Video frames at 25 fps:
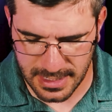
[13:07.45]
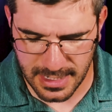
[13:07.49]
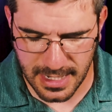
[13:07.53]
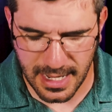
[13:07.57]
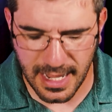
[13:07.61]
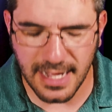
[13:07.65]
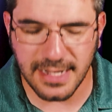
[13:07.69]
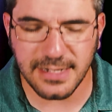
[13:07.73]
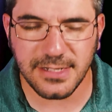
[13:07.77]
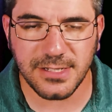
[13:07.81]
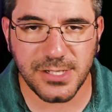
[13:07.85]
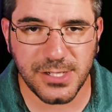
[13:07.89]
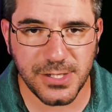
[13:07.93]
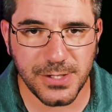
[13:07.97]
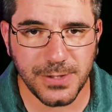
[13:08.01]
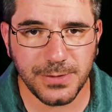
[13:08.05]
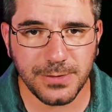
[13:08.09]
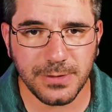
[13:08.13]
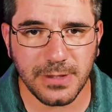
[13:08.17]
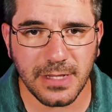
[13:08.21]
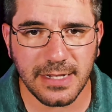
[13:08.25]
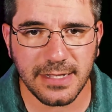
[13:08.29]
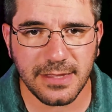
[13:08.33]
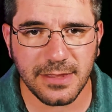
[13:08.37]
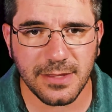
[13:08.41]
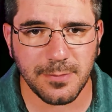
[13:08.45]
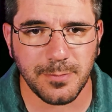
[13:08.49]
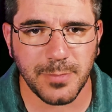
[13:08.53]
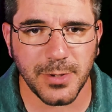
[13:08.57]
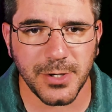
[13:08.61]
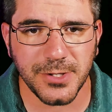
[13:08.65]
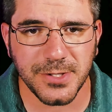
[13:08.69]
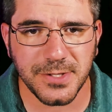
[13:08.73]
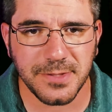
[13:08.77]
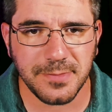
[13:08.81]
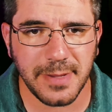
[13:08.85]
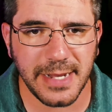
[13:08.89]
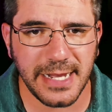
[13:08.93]
I do like the
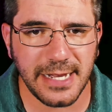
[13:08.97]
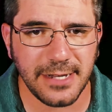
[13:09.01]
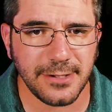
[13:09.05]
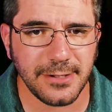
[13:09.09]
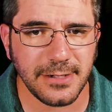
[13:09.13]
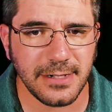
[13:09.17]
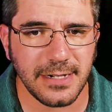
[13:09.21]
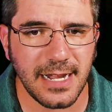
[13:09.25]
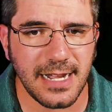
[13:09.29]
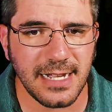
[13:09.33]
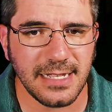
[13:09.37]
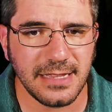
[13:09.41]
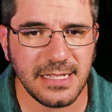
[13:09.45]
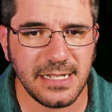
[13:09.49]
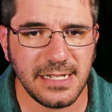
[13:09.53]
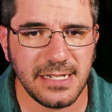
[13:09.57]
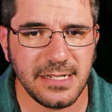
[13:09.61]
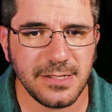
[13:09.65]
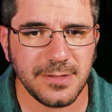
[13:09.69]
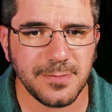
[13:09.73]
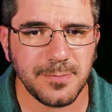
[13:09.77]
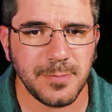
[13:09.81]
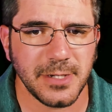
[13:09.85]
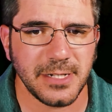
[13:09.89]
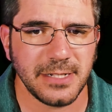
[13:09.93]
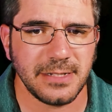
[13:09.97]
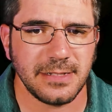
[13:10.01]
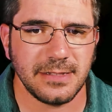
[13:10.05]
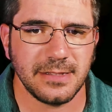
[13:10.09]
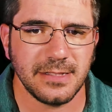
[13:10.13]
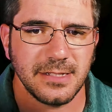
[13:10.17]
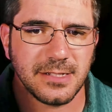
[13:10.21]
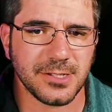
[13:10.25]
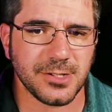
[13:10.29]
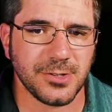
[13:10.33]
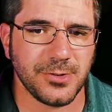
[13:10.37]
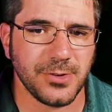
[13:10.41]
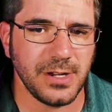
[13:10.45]
burst pattern on these, but
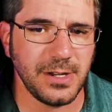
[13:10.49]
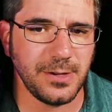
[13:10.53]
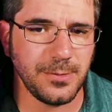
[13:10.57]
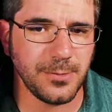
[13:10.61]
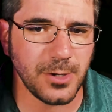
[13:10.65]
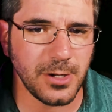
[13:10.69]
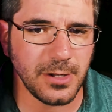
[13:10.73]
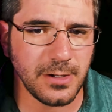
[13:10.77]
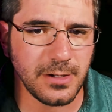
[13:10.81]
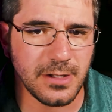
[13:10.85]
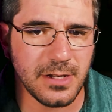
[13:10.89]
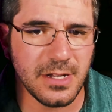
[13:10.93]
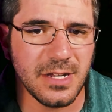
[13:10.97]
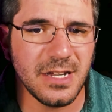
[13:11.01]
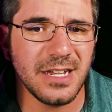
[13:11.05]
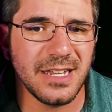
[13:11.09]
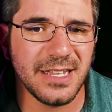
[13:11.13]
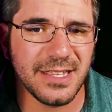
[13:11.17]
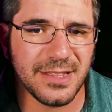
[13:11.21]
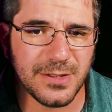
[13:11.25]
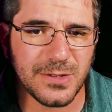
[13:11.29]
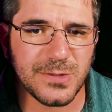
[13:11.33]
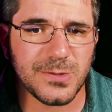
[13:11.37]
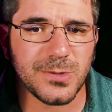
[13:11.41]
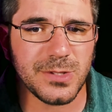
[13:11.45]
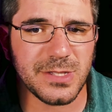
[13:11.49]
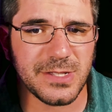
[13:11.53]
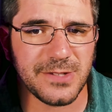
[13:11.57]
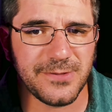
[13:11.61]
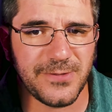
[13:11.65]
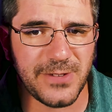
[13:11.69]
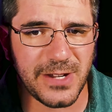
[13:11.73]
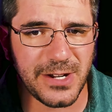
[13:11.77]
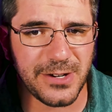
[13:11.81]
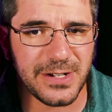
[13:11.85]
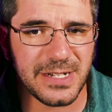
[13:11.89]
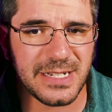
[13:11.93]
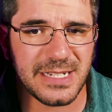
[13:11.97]
this green one, this was a
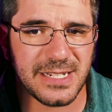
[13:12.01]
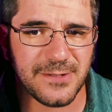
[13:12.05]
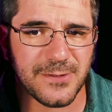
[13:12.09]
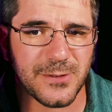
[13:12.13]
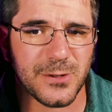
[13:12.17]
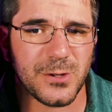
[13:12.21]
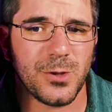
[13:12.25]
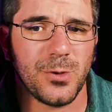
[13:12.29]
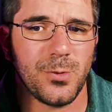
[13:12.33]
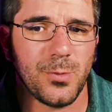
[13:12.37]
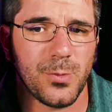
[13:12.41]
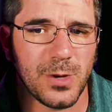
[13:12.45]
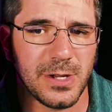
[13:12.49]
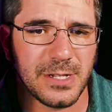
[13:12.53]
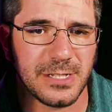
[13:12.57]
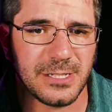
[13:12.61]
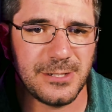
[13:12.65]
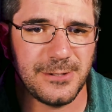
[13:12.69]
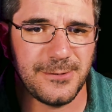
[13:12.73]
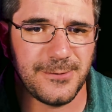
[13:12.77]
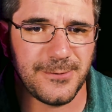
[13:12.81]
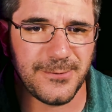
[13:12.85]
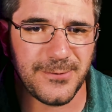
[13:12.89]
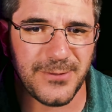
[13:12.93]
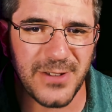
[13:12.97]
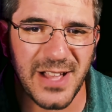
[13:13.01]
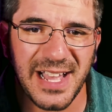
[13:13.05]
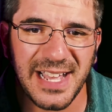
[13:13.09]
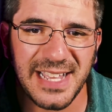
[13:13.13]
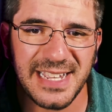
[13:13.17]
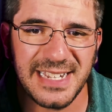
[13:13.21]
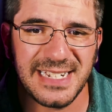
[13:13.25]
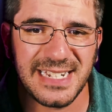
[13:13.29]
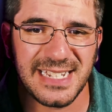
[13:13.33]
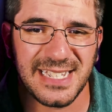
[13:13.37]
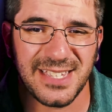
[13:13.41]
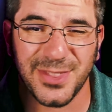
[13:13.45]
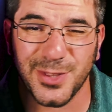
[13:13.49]
very difficult one to
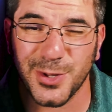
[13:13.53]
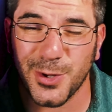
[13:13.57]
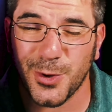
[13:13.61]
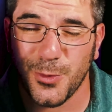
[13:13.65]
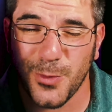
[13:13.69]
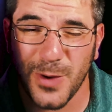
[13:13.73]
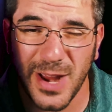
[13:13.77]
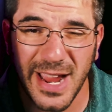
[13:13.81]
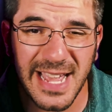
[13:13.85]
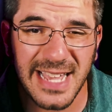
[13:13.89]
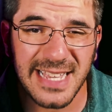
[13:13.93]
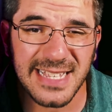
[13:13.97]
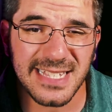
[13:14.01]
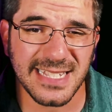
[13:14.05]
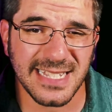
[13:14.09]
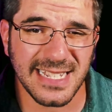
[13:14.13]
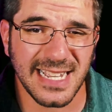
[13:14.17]
find in the grass.